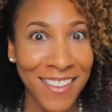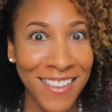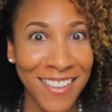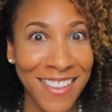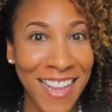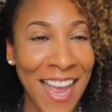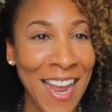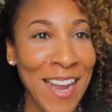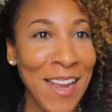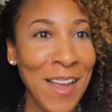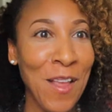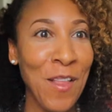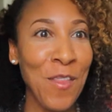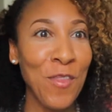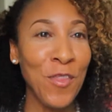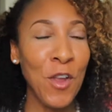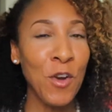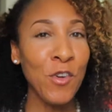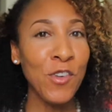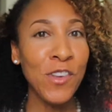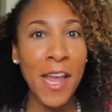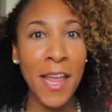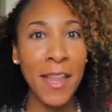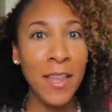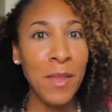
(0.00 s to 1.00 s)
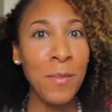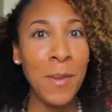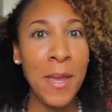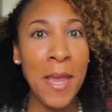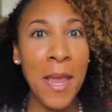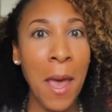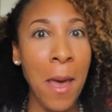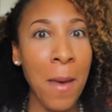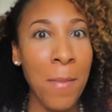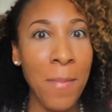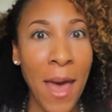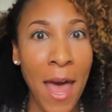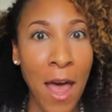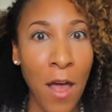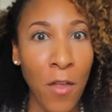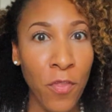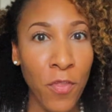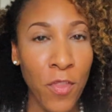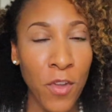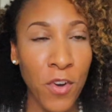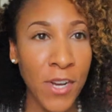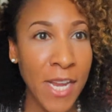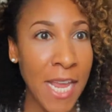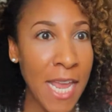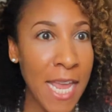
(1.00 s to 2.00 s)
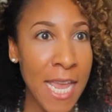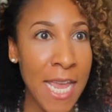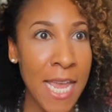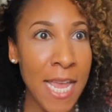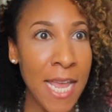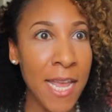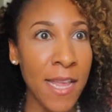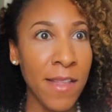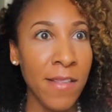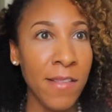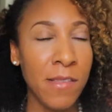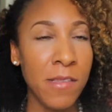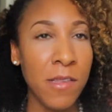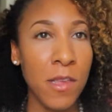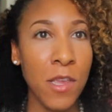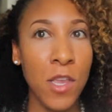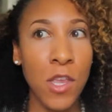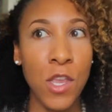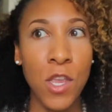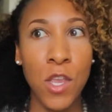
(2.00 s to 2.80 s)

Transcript: Like, they're telling me about their kids.